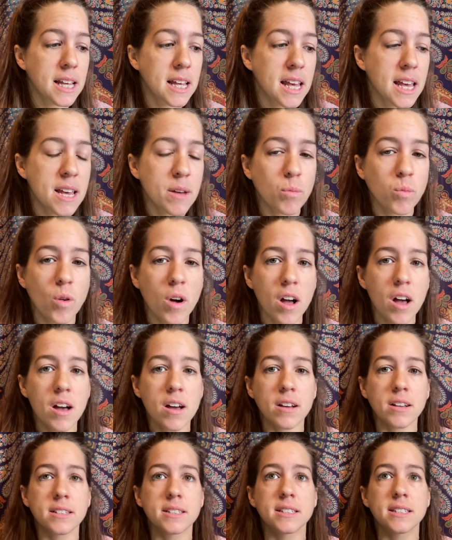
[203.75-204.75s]
it
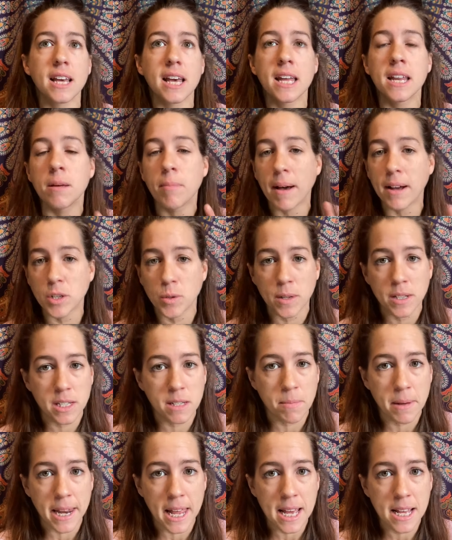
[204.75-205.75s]
works in about
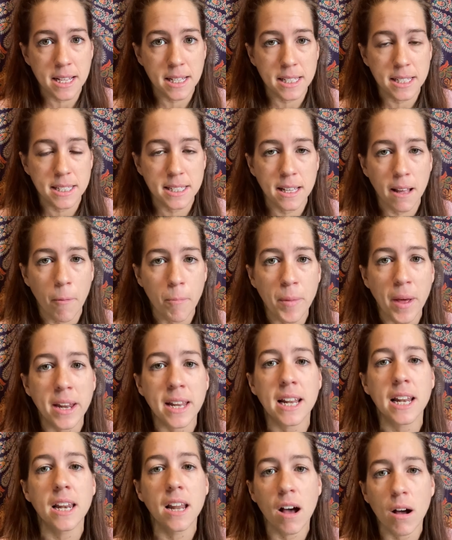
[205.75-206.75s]
20 minutes and
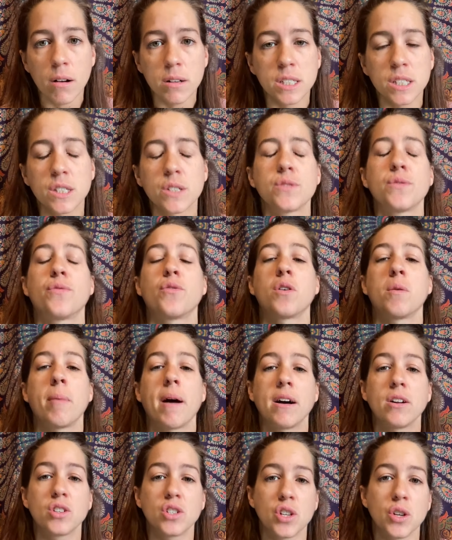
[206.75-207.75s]
it lasts for
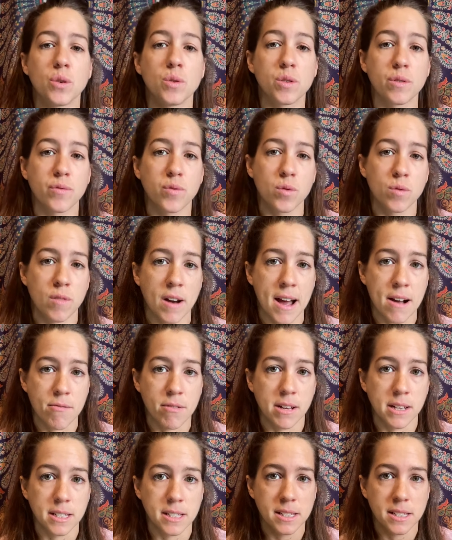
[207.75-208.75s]
about 2 to 4
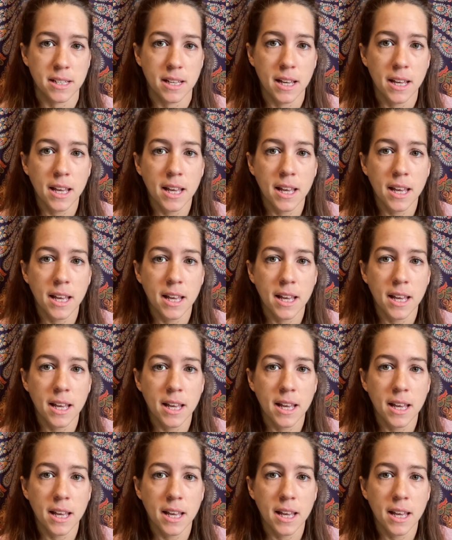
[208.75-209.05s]
hours.